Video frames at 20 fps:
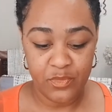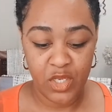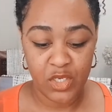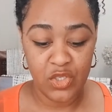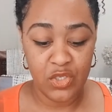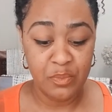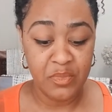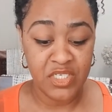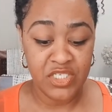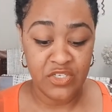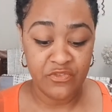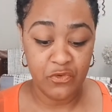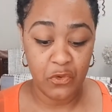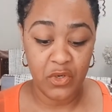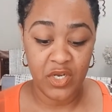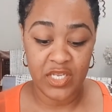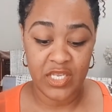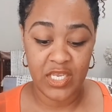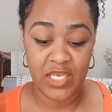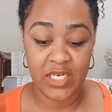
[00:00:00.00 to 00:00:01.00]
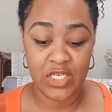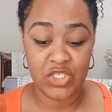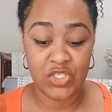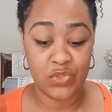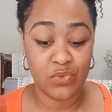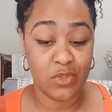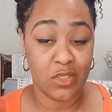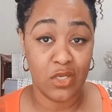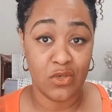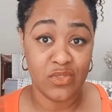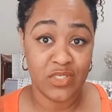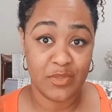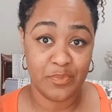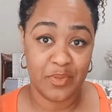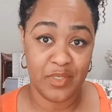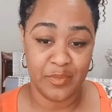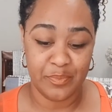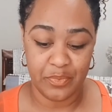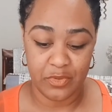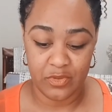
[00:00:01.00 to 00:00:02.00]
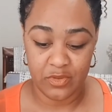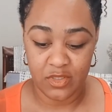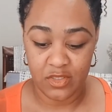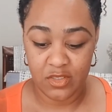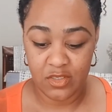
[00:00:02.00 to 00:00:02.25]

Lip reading: you must avoid getting too close to people.